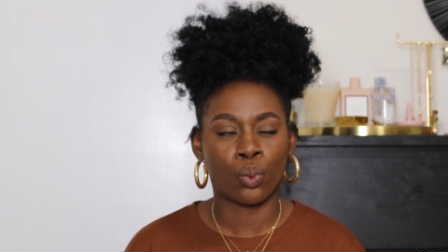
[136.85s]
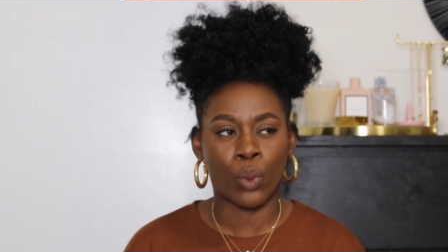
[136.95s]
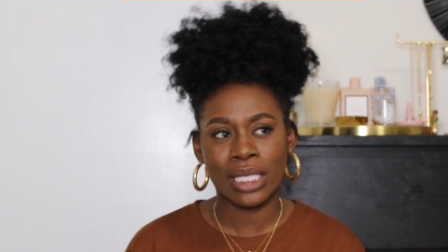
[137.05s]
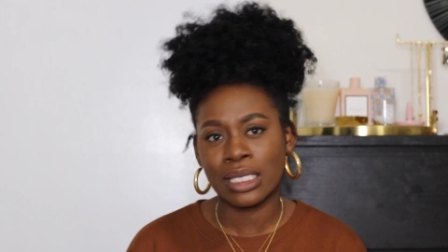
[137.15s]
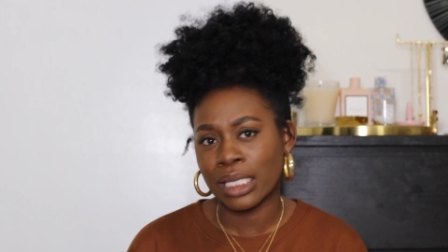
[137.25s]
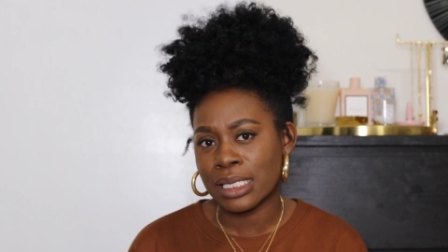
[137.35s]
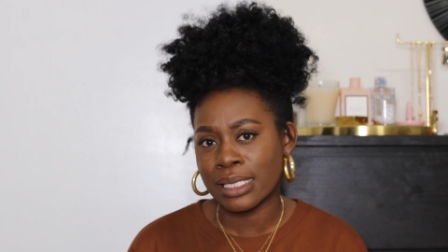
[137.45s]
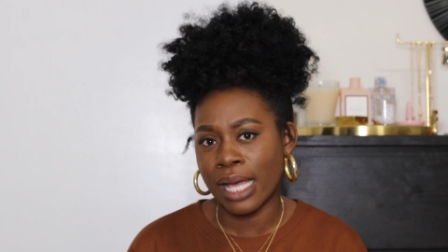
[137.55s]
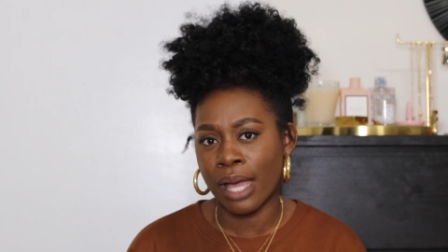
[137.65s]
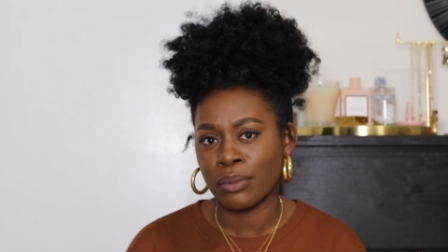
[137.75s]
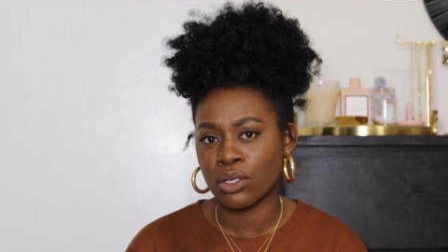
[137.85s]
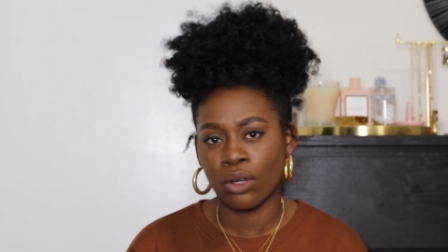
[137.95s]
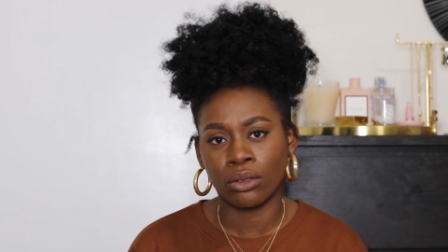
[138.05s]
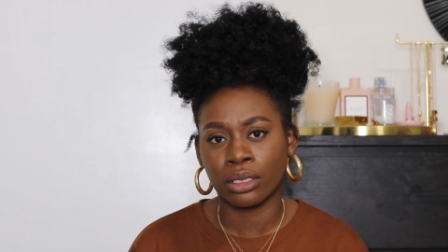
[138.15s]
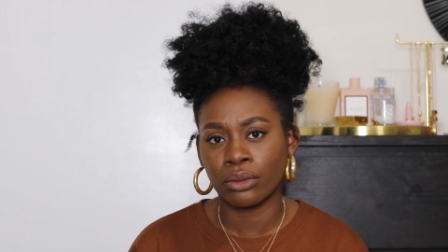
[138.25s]
Waste less time
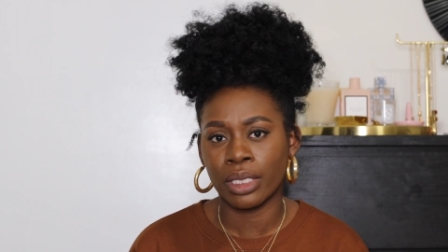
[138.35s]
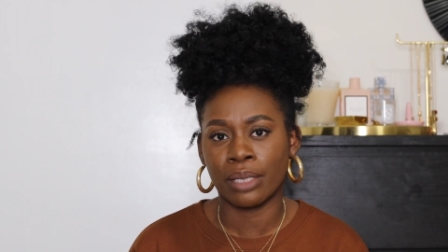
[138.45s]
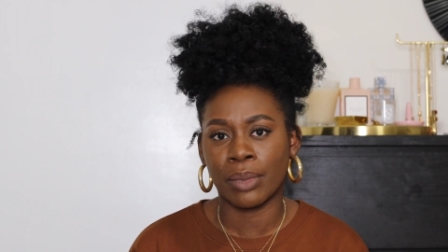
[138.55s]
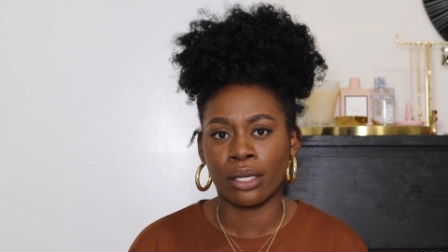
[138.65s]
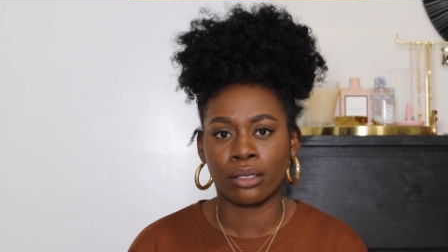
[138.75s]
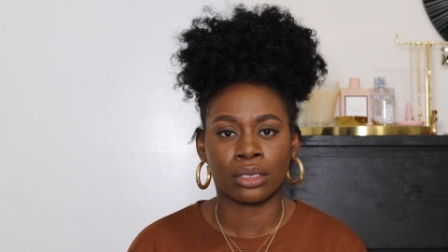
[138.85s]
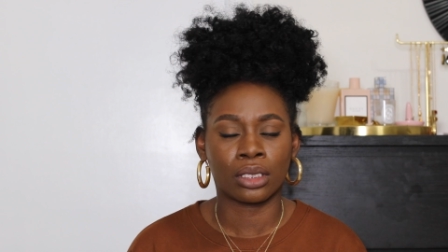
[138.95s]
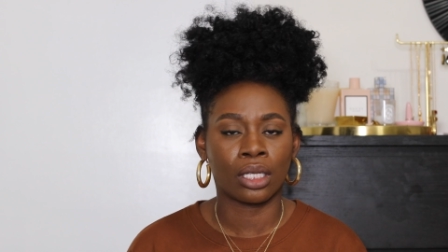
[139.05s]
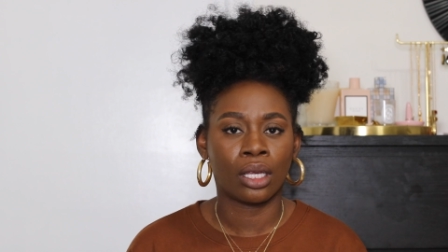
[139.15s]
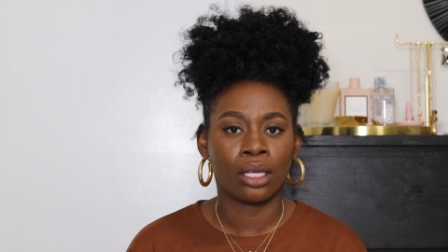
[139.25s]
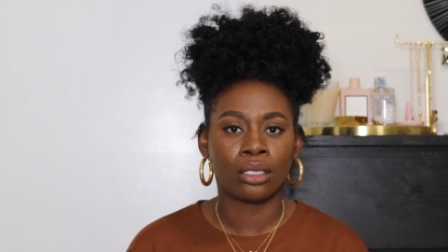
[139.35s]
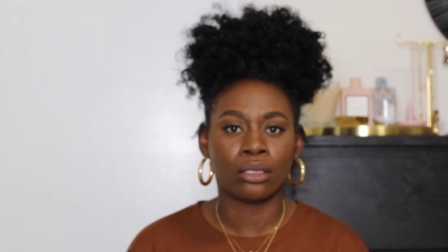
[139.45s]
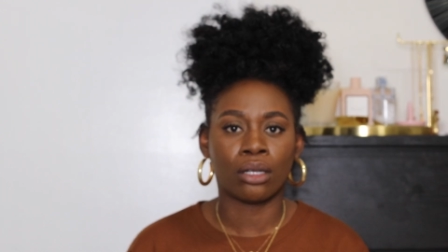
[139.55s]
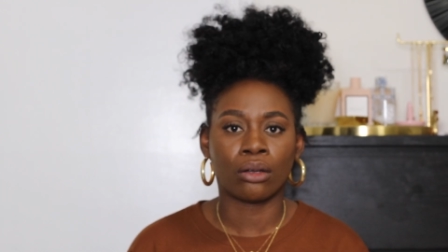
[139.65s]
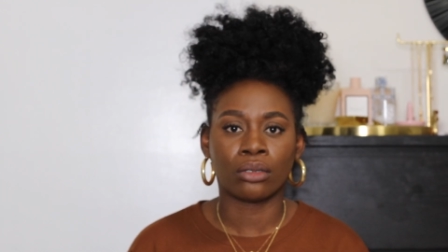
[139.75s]
scrolling through emails,
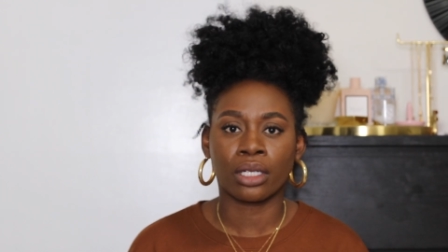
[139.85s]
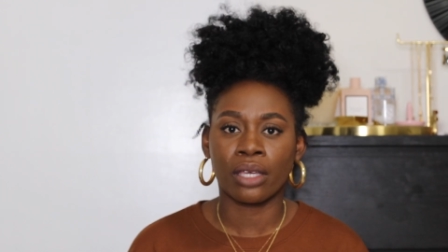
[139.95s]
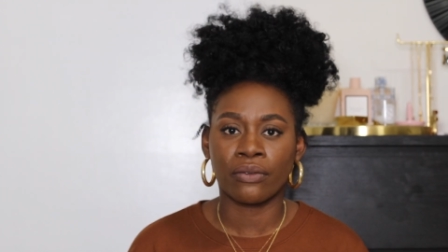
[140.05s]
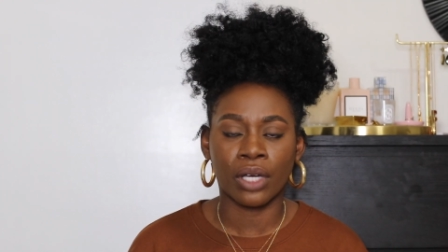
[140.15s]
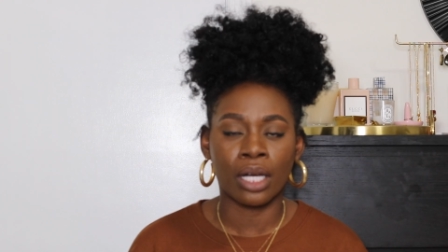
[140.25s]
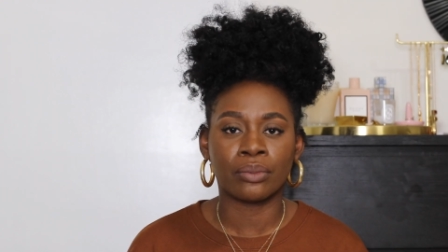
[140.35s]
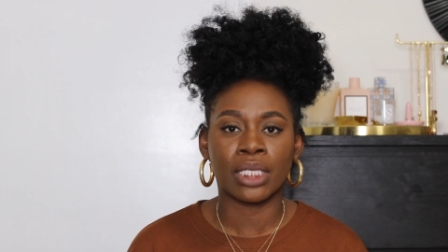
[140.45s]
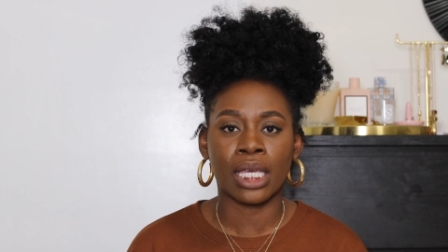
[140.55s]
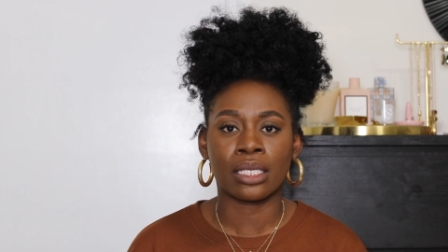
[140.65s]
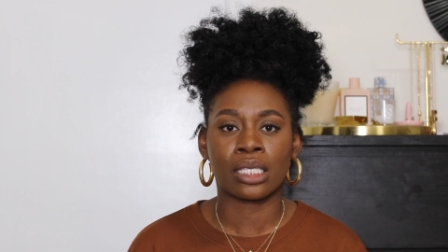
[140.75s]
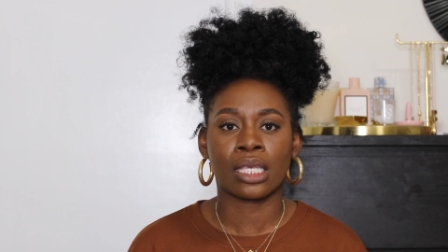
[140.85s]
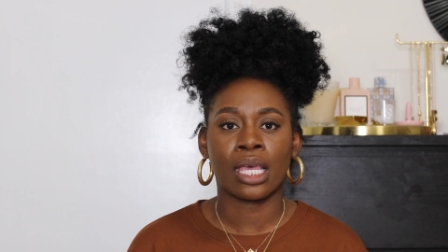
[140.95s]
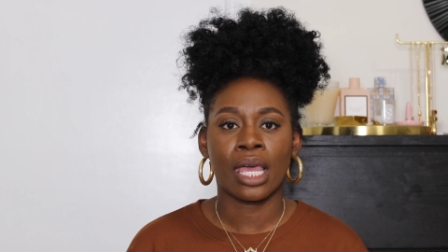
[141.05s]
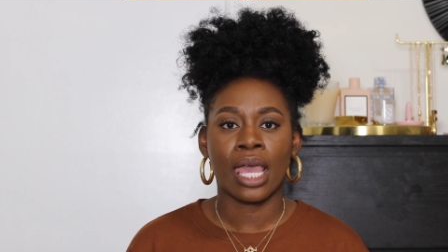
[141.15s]
you know, looking for updates.